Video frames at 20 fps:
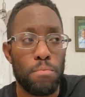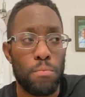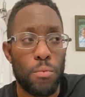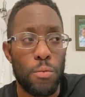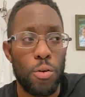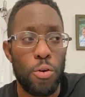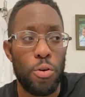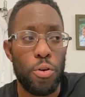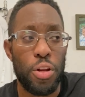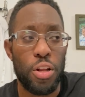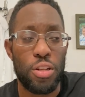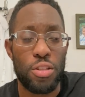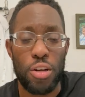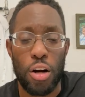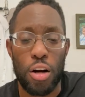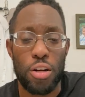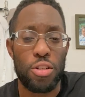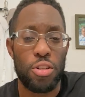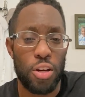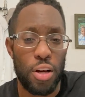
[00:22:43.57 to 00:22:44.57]
you need to
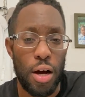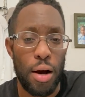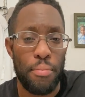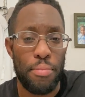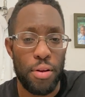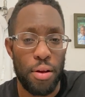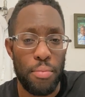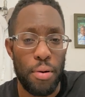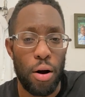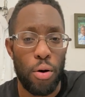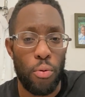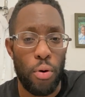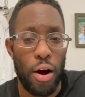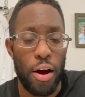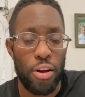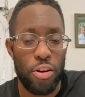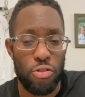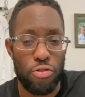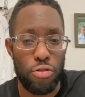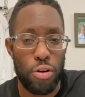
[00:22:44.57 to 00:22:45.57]
talk to your company about
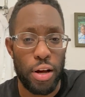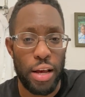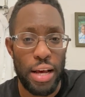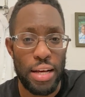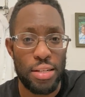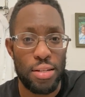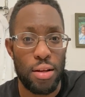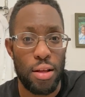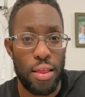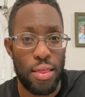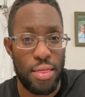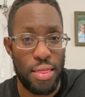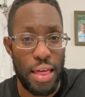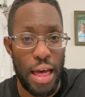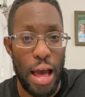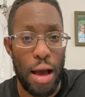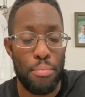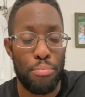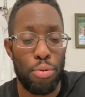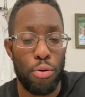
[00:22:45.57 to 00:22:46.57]
why your truck has
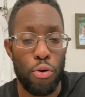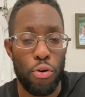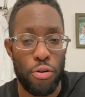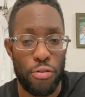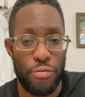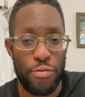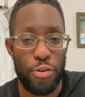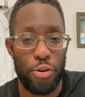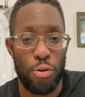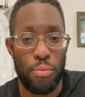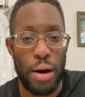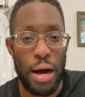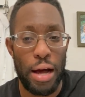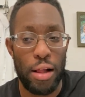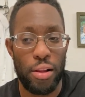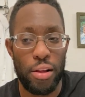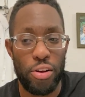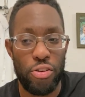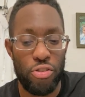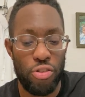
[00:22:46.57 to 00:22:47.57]
that poor fuel
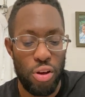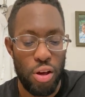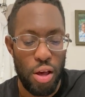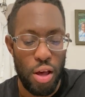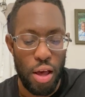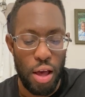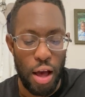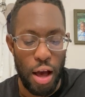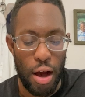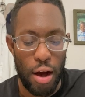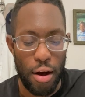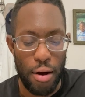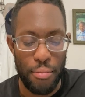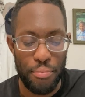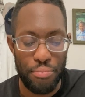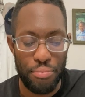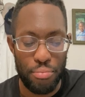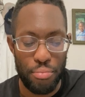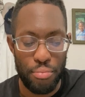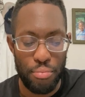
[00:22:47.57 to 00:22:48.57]
mileage.
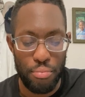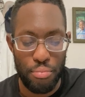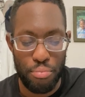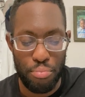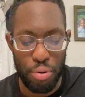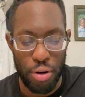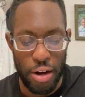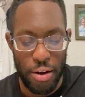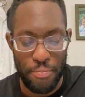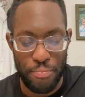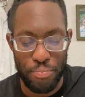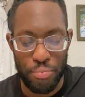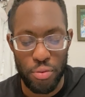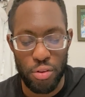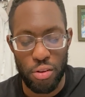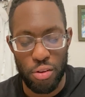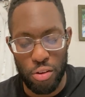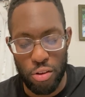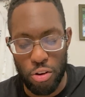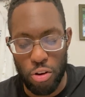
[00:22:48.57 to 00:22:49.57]
But
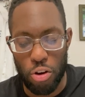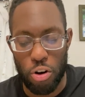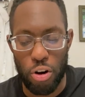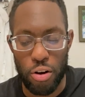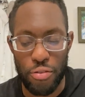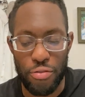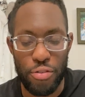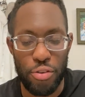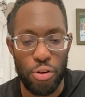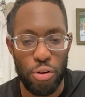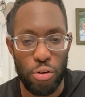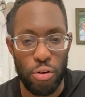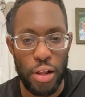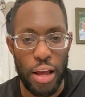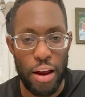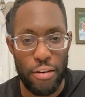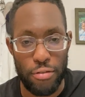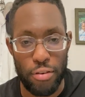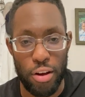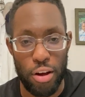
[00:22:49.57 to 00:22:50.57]
you're going to fuel
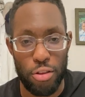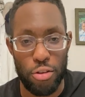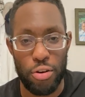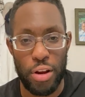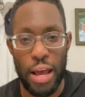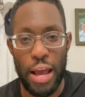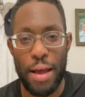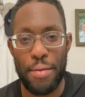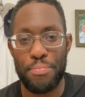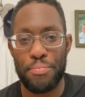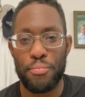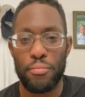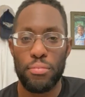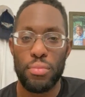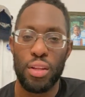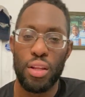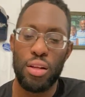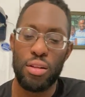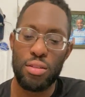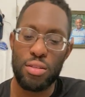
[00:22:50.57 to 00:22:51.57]
every other day.
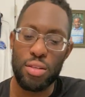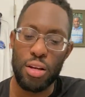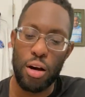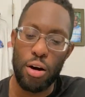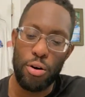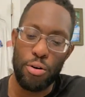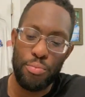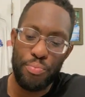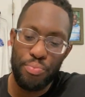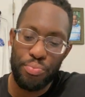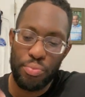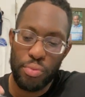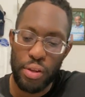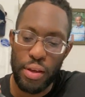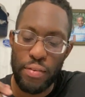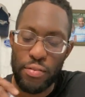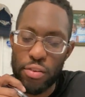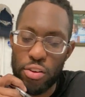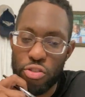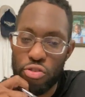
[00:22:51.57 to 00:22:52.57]
So
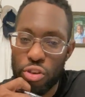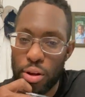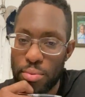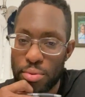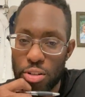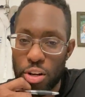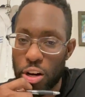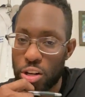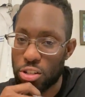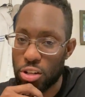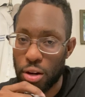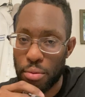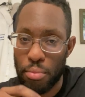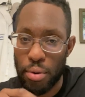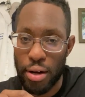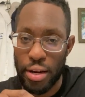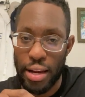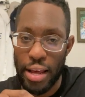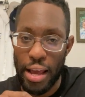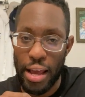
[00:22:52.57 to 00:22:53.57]
if this trip starts on
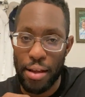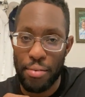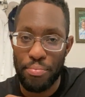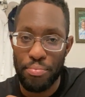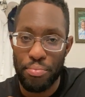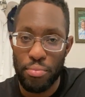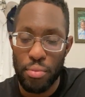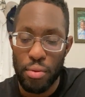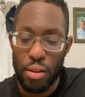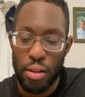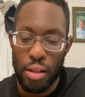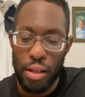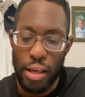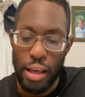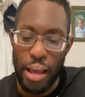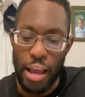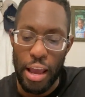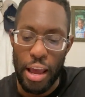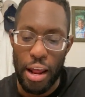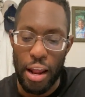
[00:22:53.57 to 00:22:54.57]
Monday
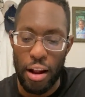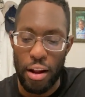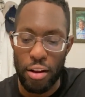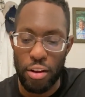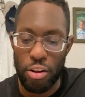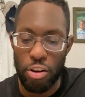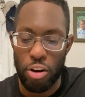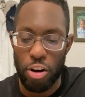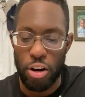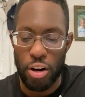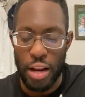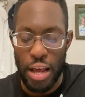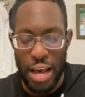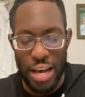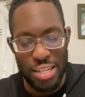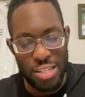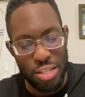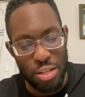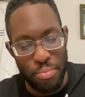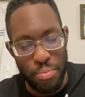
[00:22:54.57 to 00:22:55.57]
and you're going to
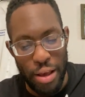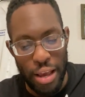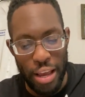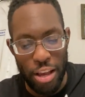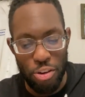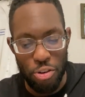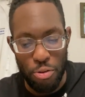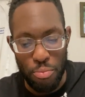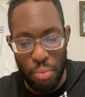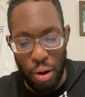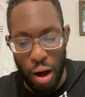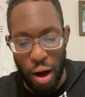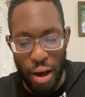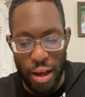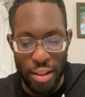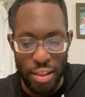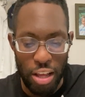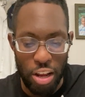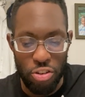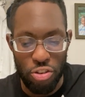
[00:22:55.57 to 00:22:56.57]
estimate in your
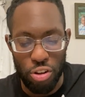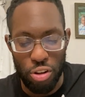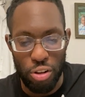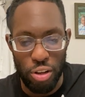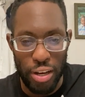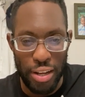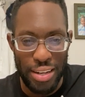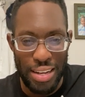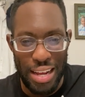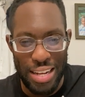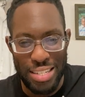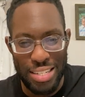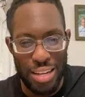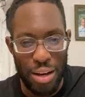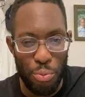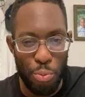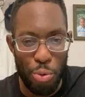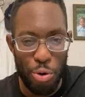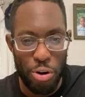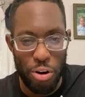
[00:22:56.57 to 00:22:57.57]
mind that you're looking at
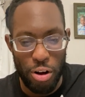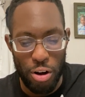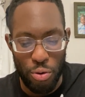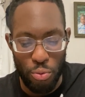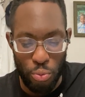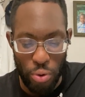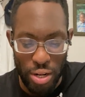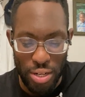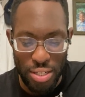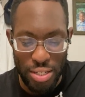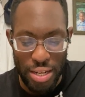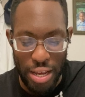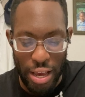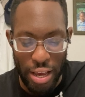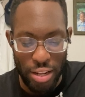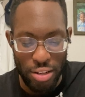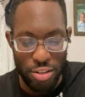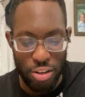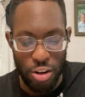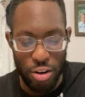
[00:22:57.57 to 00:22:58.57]
somewhere on
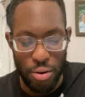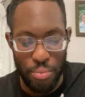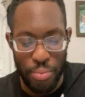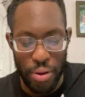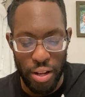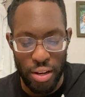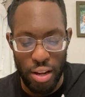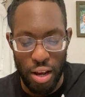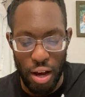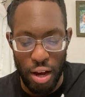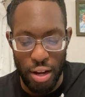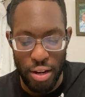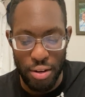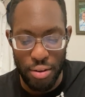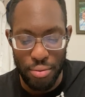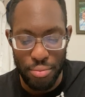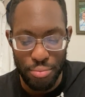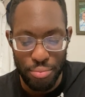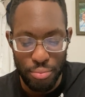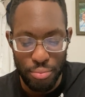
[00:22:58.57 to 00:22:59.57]
Wednesday it's going to be done,